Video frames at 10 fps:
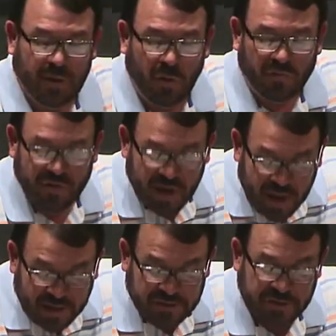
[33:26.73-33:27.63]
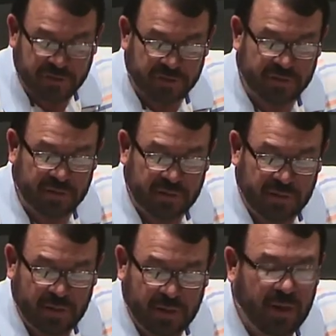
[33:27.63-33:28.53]
over nature.
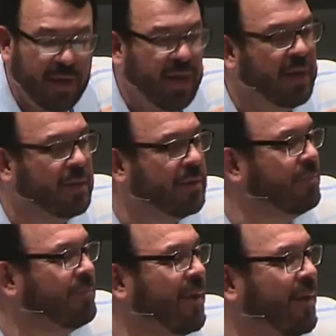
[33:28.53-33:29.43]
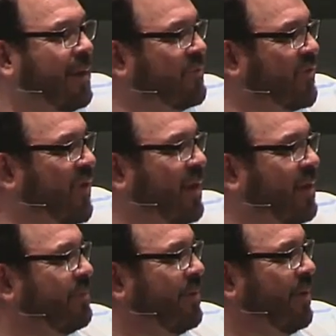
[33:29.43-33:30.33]
And again, I'm
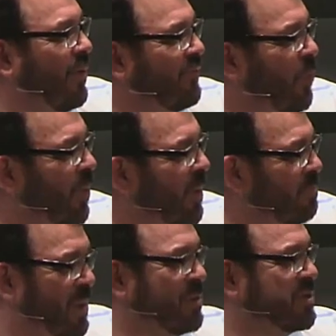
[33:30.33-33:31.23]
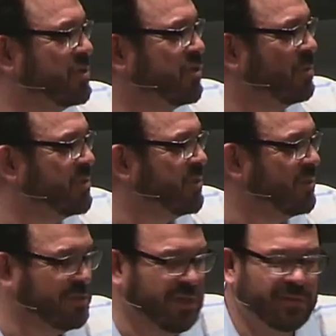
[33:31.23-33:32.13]
saying, if you want to build a storm
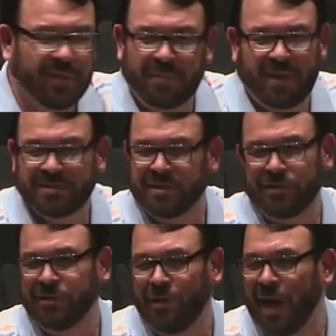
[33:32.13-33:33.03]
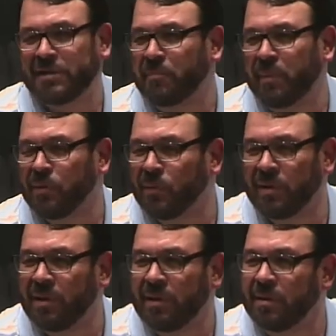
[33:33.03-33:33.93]
shelter, I'm not telling you not to build
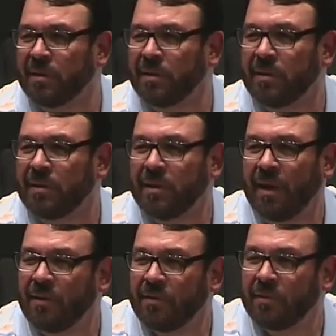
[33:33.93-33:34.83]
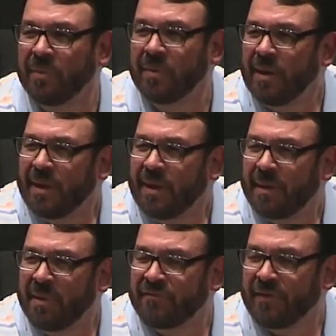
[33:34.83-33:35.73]
one.
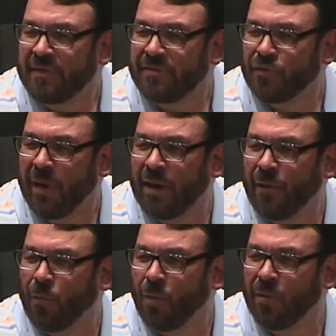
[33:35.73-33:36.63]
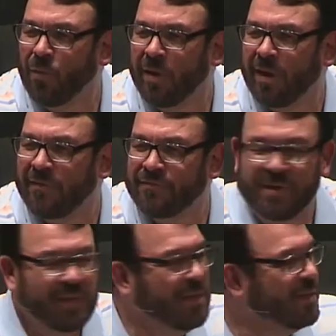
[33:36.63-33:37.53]
If the tornado warning went off,
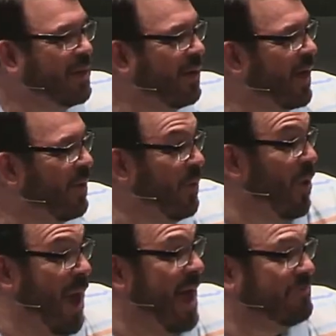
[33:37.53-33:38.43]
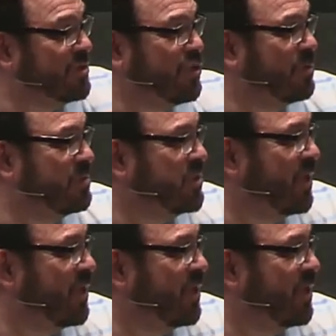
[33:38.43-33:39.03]
okay, we don't have a storm